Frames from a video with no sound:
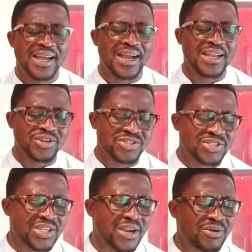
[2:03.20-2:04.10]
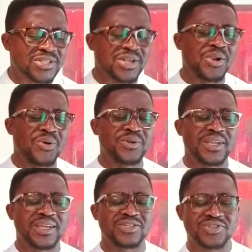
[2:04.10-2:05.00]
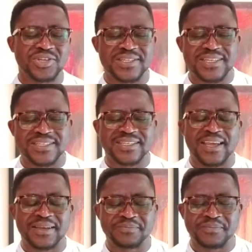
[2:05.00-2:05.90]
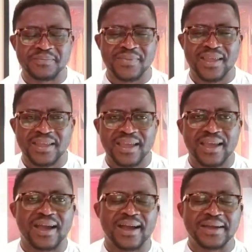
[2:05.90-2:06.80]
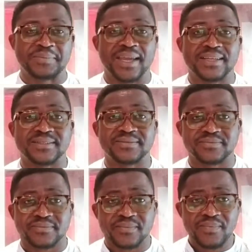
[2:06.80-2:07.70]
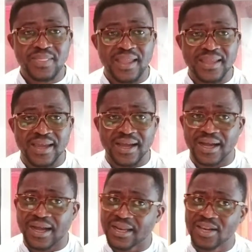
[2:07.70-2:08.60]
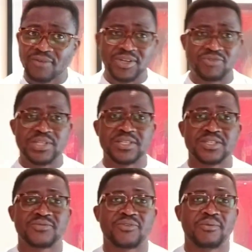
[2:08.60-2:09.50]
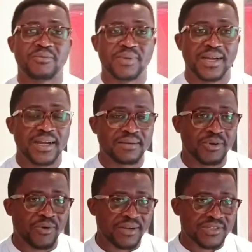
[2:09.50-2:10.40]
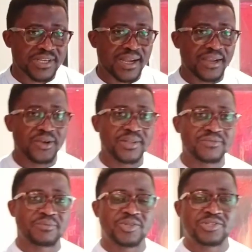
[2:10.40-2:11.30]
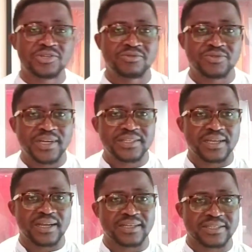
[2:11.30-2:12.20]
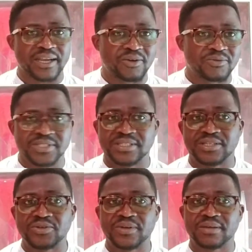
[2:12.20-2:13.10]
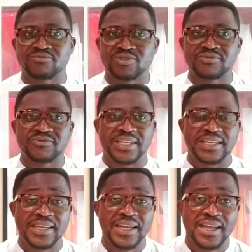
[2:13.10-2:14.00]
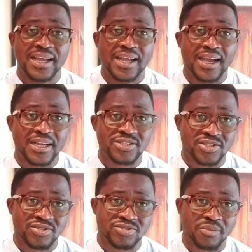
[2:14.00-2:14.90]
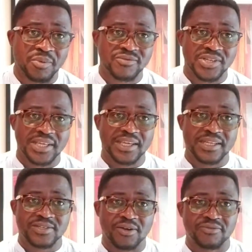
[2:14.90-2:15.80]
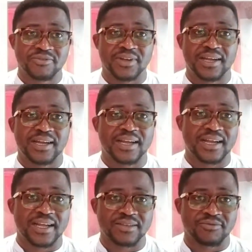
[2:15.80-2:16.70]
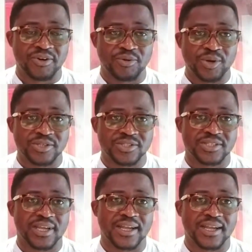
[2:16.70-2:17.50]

and not just hearers alone in Jesus' name. Amen. Yeah, lovely greetings from my wife Taiwo and from the children. Taiwo was in the UK briefly just to drop off the kids off at the various